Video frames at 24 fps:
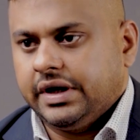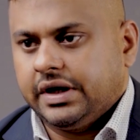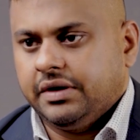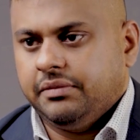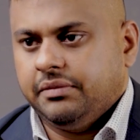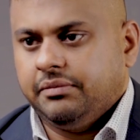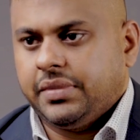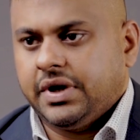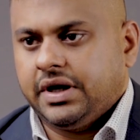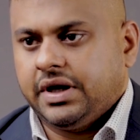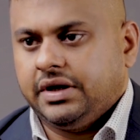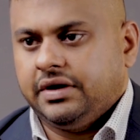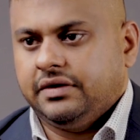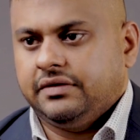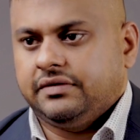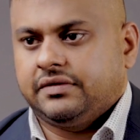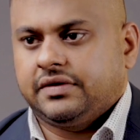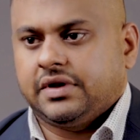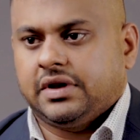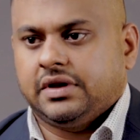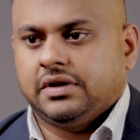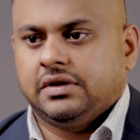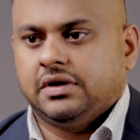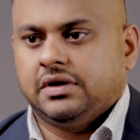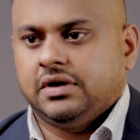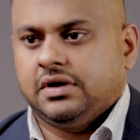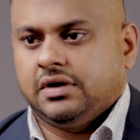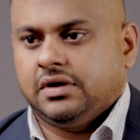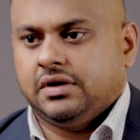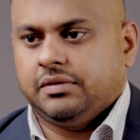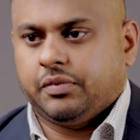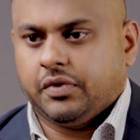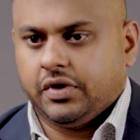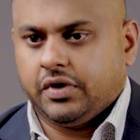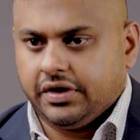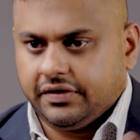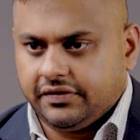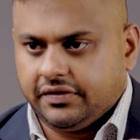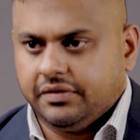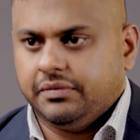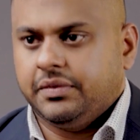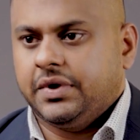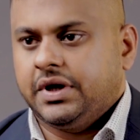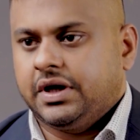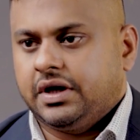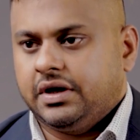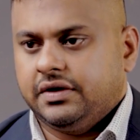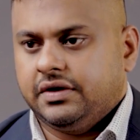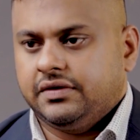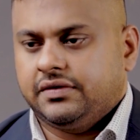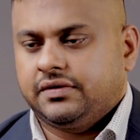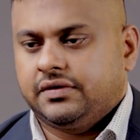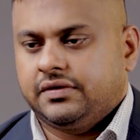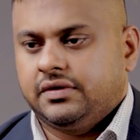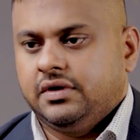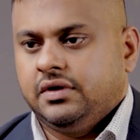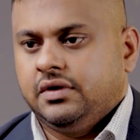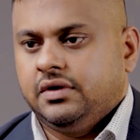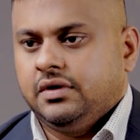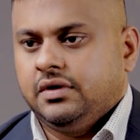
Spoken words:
companies and policymakers